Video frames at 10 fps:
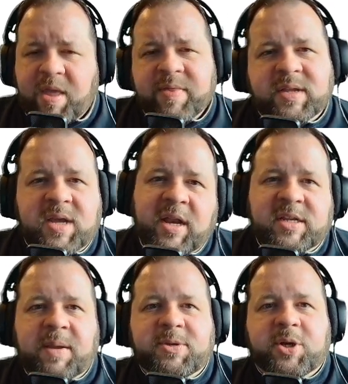This
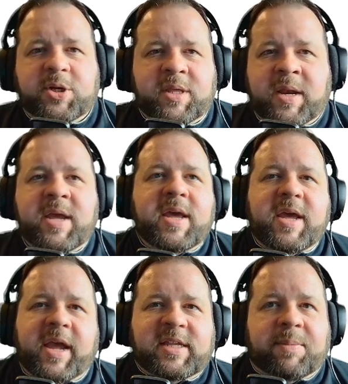concept search then
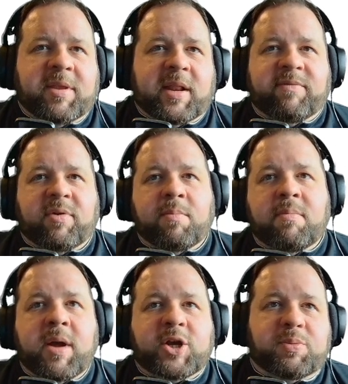is able to deliver
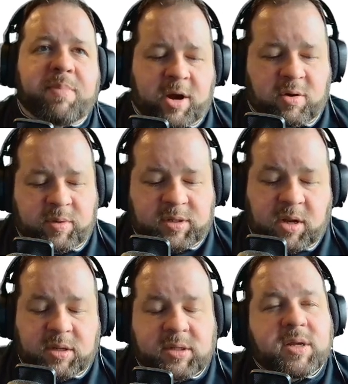much better
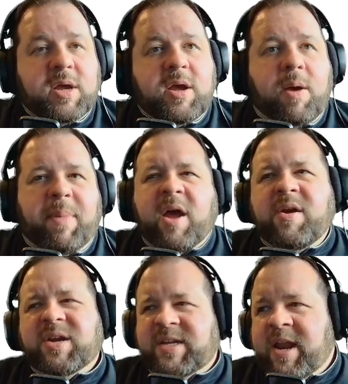results by
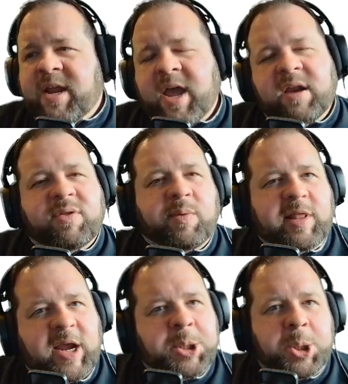understanding kind of the
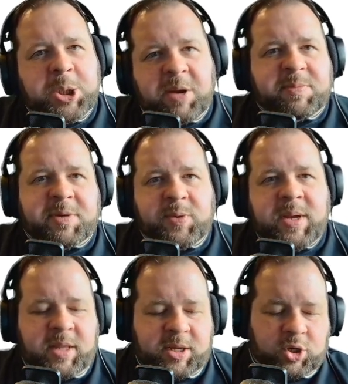relationships
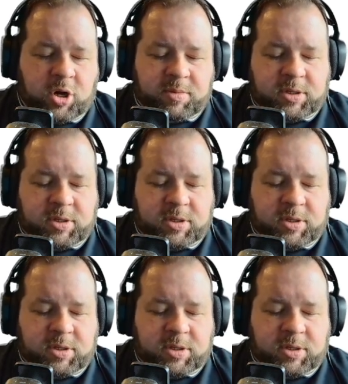between these terms.